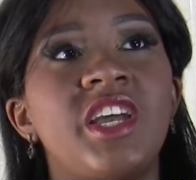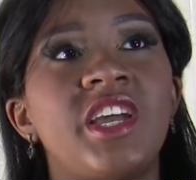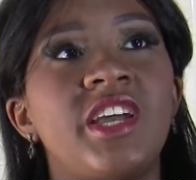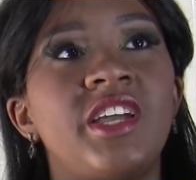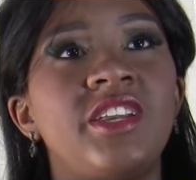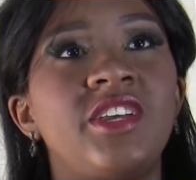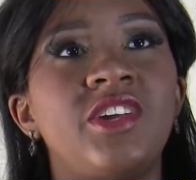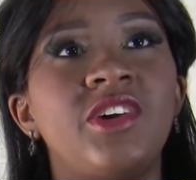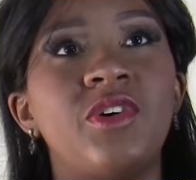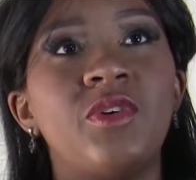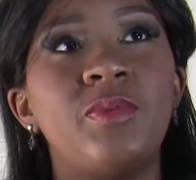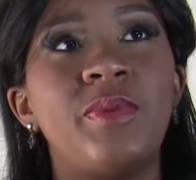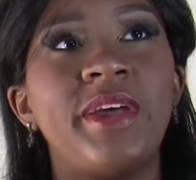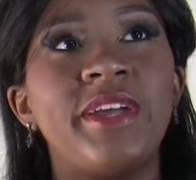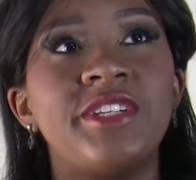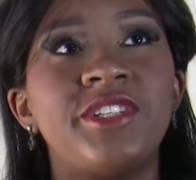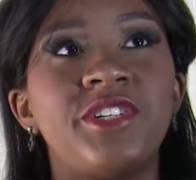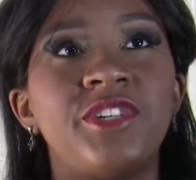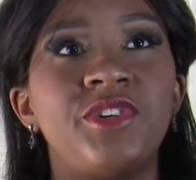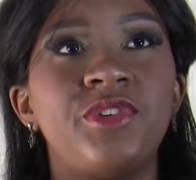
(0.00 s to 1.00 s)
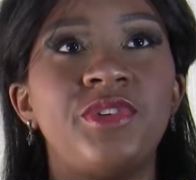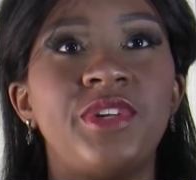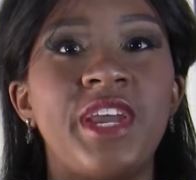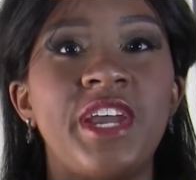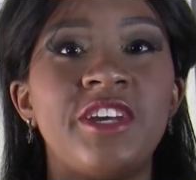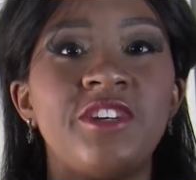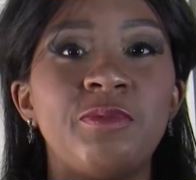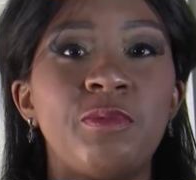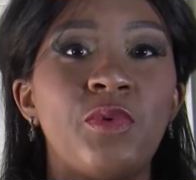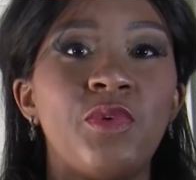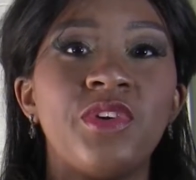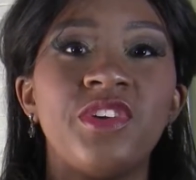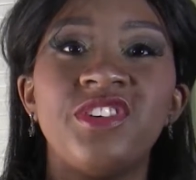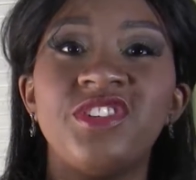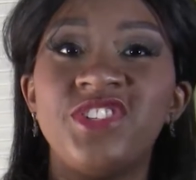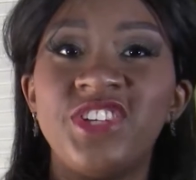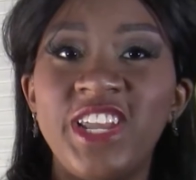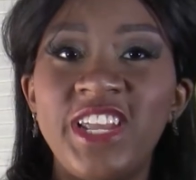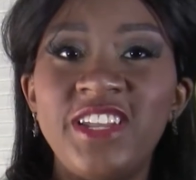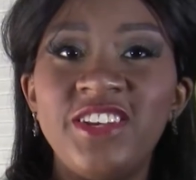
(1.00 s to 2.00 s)
and go back to your dashboard and
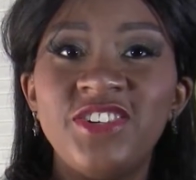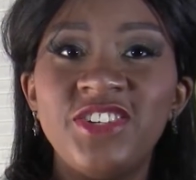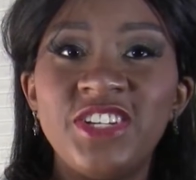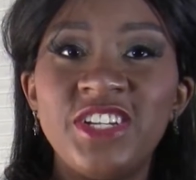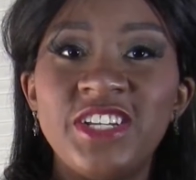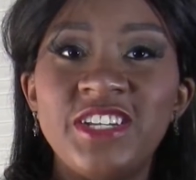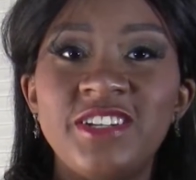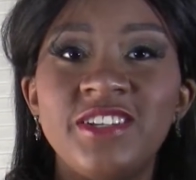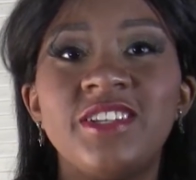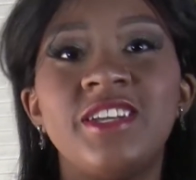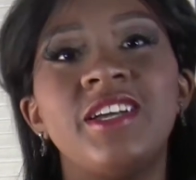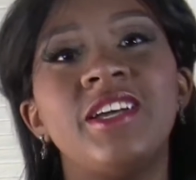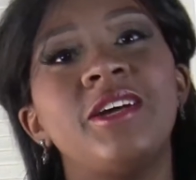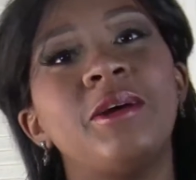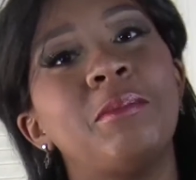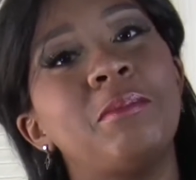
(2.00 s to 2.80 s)
change it,